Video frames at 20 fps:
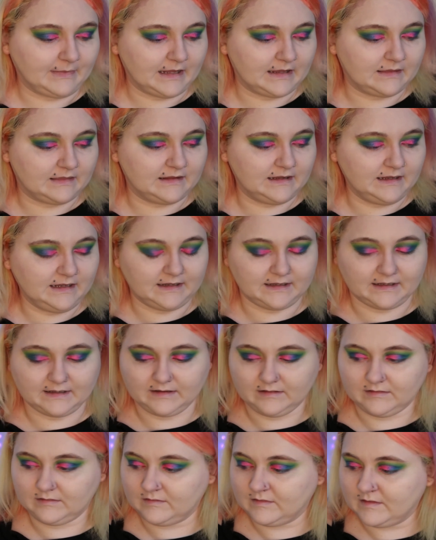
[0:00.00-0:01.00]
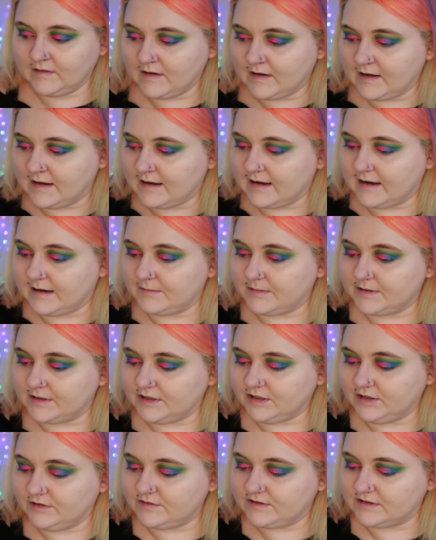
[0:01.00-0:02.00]
then I'm going
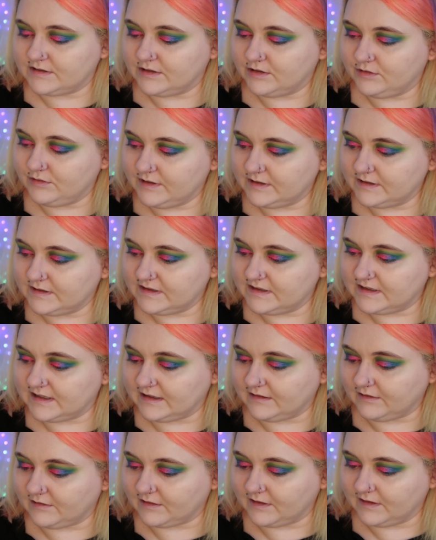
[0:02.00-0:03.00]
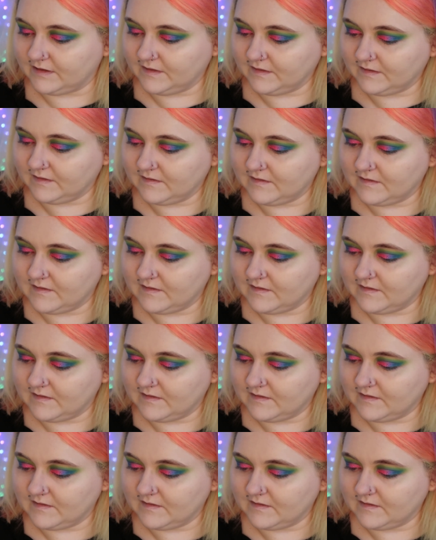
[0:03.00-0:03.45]
to use a new concealer.